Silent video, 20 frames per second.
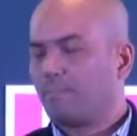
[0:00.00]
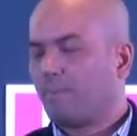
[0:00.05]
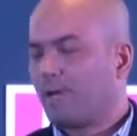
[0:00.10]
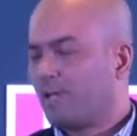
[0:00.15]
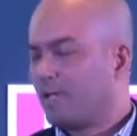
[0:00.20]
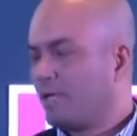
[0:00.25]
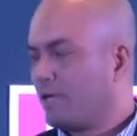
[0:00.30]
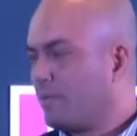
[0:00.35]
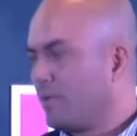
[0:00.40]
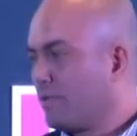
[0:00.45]
to
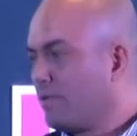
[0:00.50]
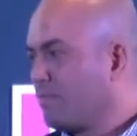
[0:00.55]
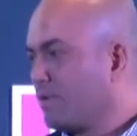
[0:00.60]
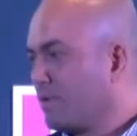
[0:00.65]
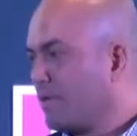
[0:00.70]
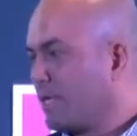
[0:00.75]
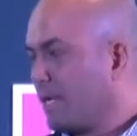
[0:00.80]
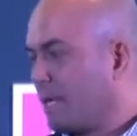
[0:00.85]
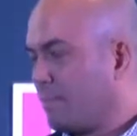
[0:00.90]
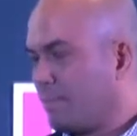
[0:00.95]
partner with
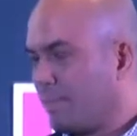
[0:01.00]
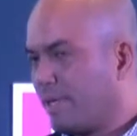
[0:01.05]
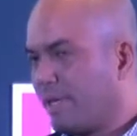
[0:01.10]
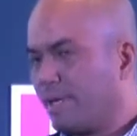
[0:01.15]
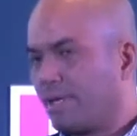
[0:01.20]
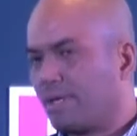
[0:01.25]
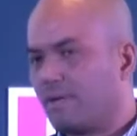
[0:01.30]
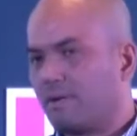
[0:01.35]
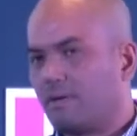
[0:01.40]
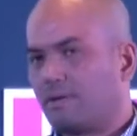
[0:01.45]

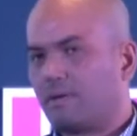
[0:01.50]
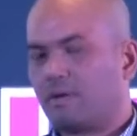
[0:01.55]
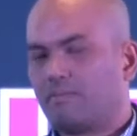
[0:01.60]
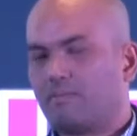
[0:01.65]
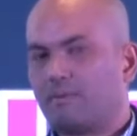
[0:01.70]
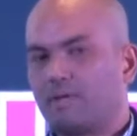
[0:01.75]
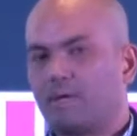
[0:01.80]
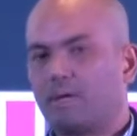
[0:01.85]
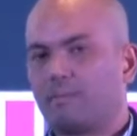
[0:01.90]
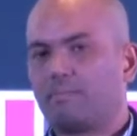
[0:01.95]
MDEC on
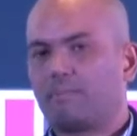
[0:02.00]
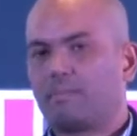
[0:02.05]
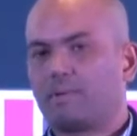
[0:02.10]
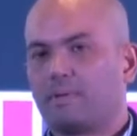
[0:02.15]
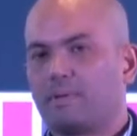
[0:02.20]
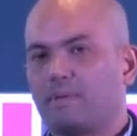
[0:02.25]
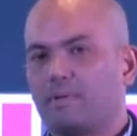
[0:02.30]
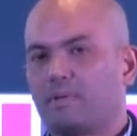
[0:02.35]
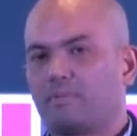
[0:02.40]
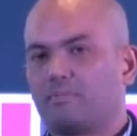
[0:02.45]
Level Up
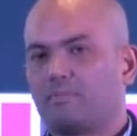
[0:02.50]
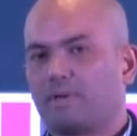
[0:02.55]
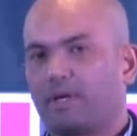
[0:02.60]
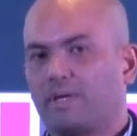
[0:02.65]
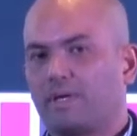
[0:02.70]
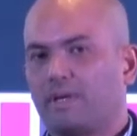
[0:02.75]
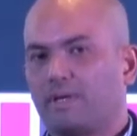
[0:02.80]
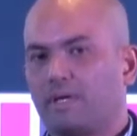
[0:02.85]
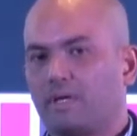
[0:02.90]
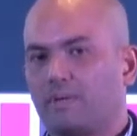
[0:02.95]

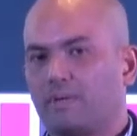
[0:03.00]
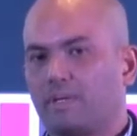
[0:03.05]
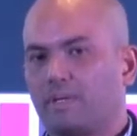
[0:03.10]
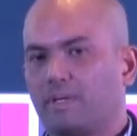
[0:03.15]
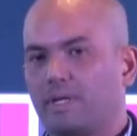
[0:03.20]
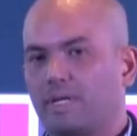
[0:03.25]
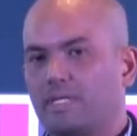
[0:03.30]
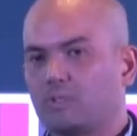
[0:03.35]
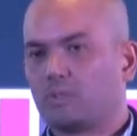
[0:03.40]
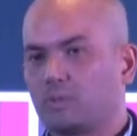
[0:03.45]
via our
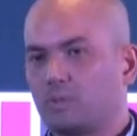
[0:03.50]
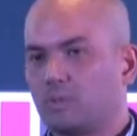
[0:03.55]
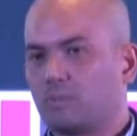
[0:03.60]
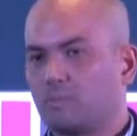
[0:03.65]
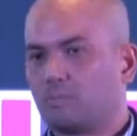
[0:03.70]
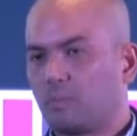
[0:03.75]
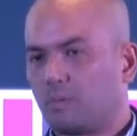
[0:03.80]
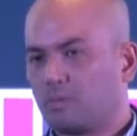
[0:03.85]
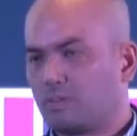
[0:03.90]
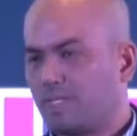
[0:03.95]

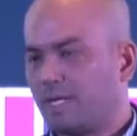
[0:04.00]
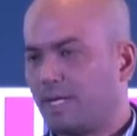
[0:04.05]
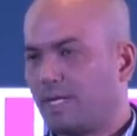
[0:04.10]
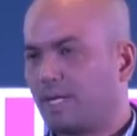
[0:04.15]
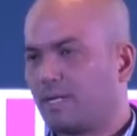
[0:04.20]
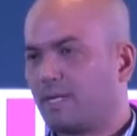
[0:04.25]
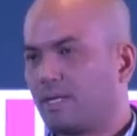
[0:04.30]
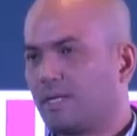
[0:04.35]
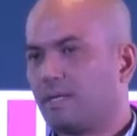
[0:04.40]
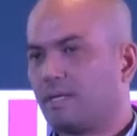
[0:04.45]
Nitro
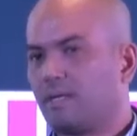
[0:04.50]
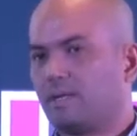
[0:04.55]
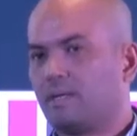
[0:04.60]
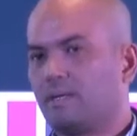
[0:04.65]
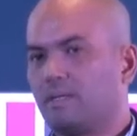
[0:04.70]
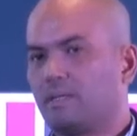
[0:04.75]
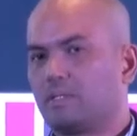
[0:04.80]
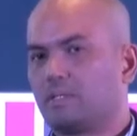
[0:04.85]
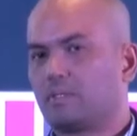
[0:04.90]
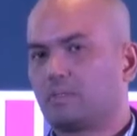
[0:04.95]
project
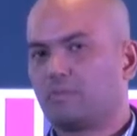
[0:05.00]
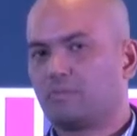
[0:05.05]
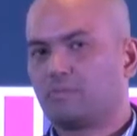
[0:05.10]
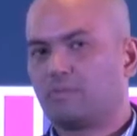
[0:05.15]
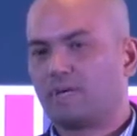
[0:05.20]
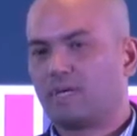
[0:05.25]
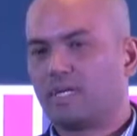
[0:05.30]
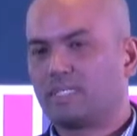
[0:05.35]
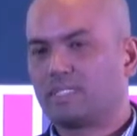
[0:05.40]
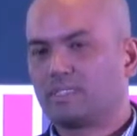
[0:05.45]
to
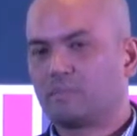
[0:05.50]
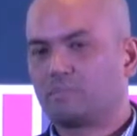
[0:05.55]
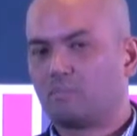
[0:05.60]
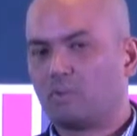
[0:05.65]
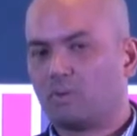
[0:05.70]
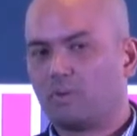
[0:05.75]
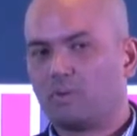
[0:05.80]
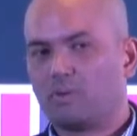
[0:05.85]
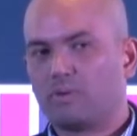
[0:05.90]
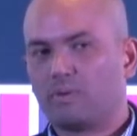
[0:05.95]
invest
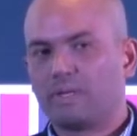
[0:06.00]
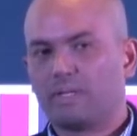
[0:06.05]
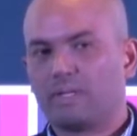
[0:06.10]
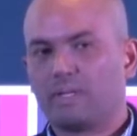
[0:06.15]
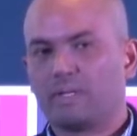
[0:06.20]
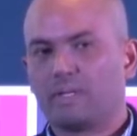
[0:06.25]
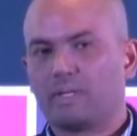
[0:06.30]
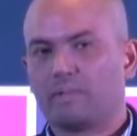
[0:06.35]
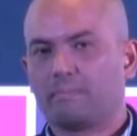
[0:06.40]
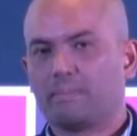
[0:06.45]
more
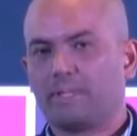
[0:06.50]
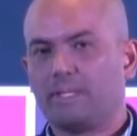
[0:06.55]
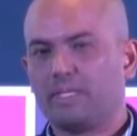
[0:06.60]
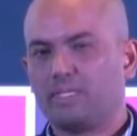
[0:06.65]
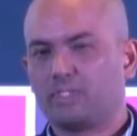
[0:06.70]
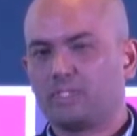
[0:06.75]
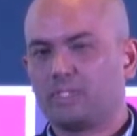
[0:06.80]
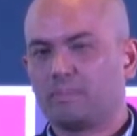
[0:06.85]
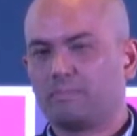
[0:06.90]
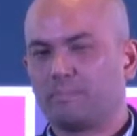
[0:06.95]
in
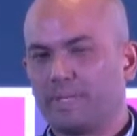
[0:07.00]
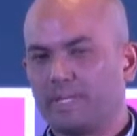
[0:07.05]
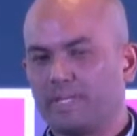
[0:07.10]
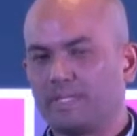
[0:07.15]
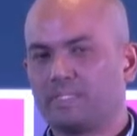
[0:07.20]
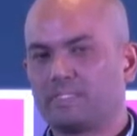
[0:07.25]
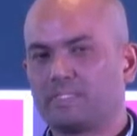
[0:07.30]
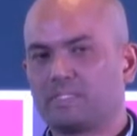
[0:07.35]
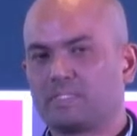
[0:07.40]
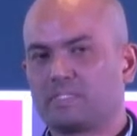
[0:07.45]

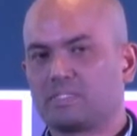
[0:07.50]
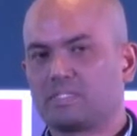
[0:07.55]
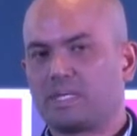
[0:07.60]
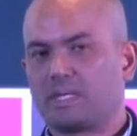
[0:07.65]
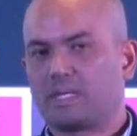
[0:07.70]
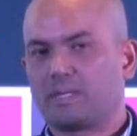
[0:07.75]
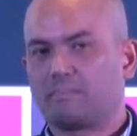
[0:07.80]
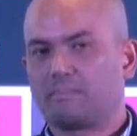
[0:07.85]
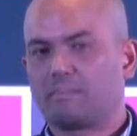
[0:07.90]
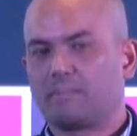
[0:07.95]
Malaysia-based
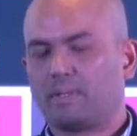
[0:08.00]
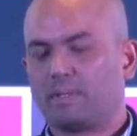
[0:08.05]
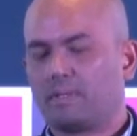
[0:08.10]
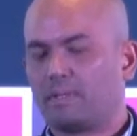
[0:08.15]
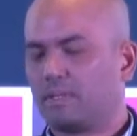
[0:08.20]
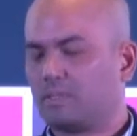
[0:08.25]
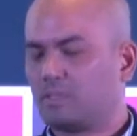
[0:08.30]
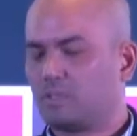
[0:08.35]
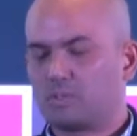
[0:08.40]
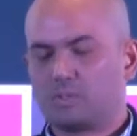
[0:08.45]
startup
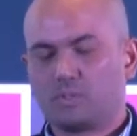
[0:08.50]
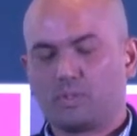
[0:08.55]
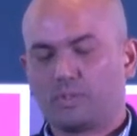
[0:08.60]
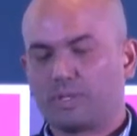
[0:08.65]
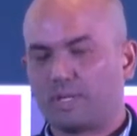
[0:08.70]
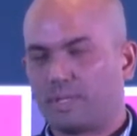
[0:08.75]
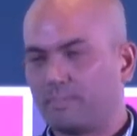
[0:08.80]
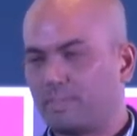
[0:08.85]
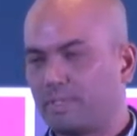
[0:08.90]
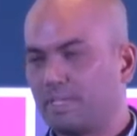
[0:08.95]
studio
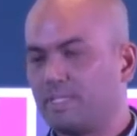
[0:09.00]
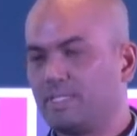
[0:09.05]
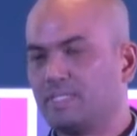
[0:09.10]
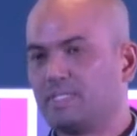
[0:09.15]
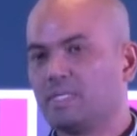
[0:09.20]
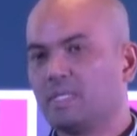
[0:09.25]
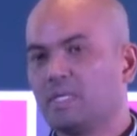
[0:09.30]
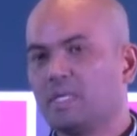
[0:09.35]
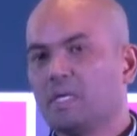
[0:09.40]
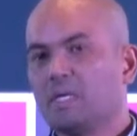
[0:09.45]

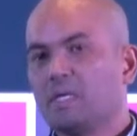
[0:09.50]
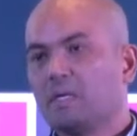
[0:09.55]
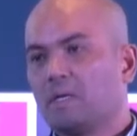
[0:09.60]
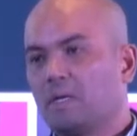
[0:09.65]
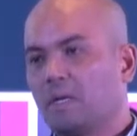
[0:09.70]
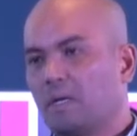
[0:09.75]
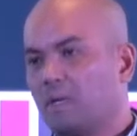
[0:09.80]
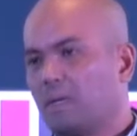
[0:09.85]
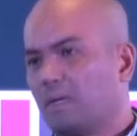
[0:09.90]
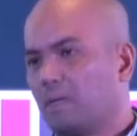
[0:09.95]
companies.
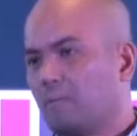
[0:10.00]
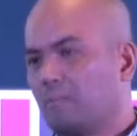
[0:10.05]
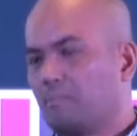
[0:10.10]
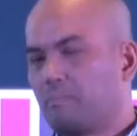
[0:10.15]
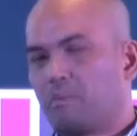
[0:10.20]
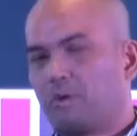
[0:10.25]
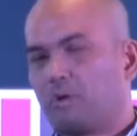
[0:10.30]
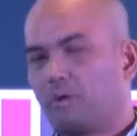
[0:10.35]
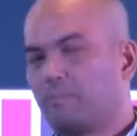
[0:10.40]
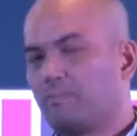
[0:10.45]

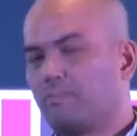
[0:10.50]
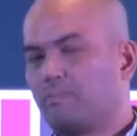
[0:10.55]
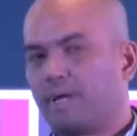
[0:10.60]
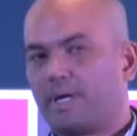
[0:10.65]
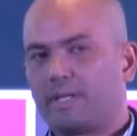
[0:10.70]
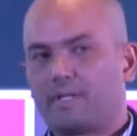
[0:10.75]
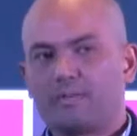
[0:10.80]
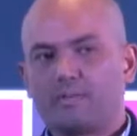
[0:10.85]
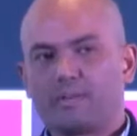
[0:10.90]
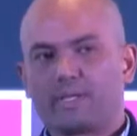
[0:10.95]
Hope
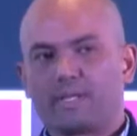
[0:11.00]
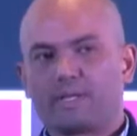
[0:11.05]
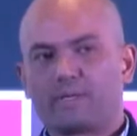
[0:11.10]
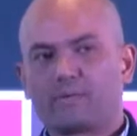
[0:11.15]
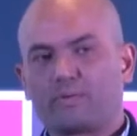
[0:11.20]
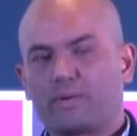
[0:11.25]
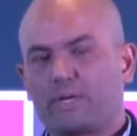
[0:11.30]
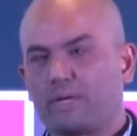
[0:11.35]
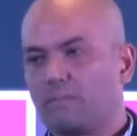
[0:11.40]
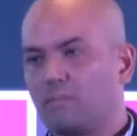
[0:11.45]
that we can
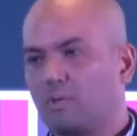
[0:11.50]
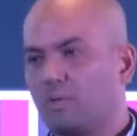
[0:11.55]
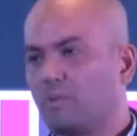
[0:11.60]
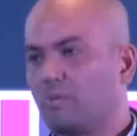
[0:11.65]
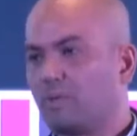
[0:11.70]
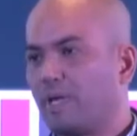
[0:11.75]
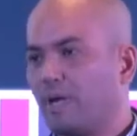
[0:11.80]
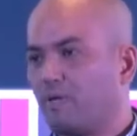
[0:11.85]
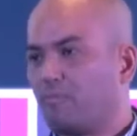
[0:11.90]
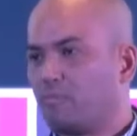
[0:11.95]
create more.
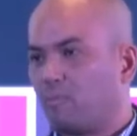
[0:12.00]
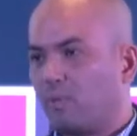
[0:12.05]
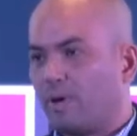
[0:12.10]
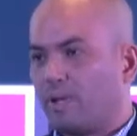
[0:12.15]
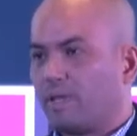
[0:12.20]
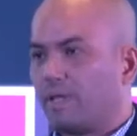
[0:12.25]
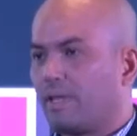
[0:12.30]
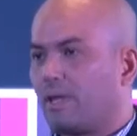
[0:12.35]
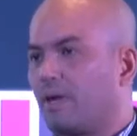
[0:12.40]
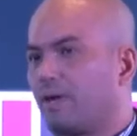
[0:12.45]
We have
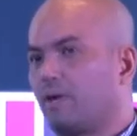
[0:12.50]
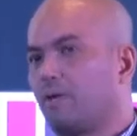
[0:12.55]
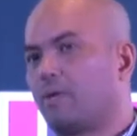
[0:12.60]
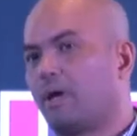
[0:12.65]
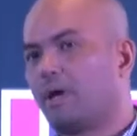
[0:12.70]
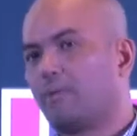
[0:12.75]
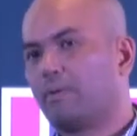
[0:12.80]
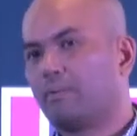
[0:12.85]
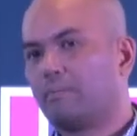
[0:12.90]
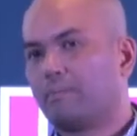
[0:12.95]
one now.
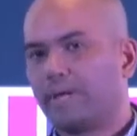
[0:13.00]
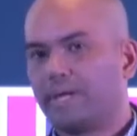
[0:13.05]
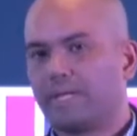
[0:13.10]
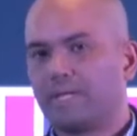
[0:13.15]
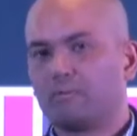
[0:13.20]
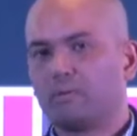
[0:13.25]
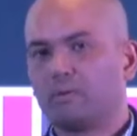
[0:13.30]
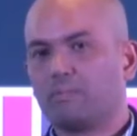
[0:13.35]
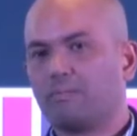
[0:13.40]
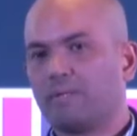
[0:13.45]
Our
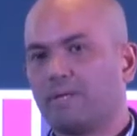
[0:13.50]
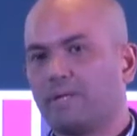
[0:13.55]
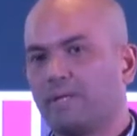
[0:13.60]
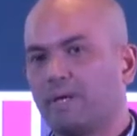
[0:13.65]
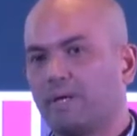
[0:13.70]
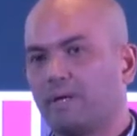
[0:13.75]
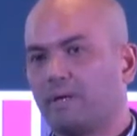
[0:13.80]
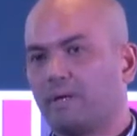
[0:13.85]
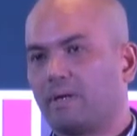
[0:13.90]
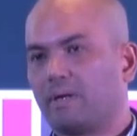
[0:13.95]
main will
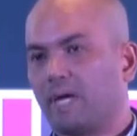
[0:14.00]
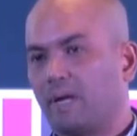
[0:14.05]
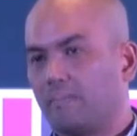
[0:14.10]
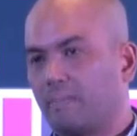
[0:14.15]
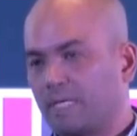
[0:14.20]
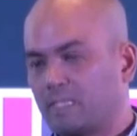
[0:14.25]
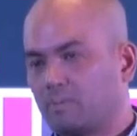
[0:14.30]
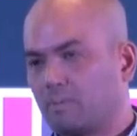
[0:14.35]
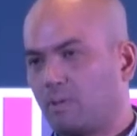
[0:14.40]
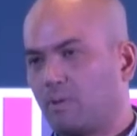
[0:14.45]
be
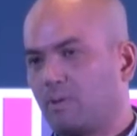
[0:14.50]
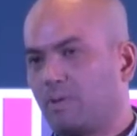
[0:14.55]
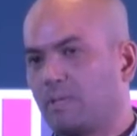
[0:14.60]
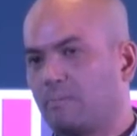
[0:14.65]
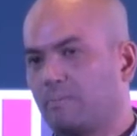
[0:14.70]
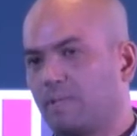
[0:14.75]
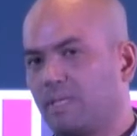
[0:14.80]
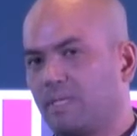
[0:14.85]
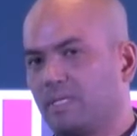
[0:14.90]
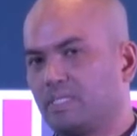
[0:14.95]
App Explore
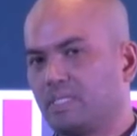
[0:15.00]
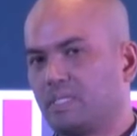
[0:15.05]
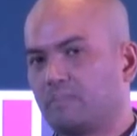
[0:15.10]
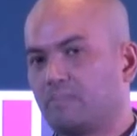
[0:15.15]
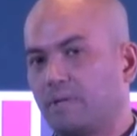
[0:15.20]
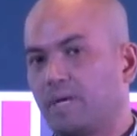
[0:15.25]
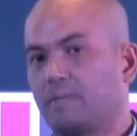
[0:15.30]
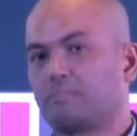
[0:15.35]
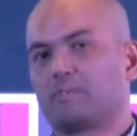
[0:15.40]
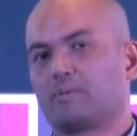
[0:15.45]
in Malaysia.
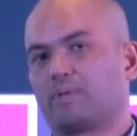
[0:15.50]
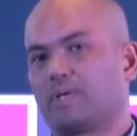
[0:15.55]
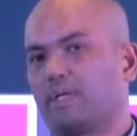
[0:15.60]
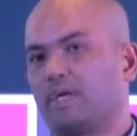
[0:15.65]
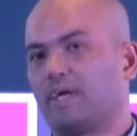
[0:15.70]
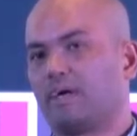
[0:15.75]
Perhaps we can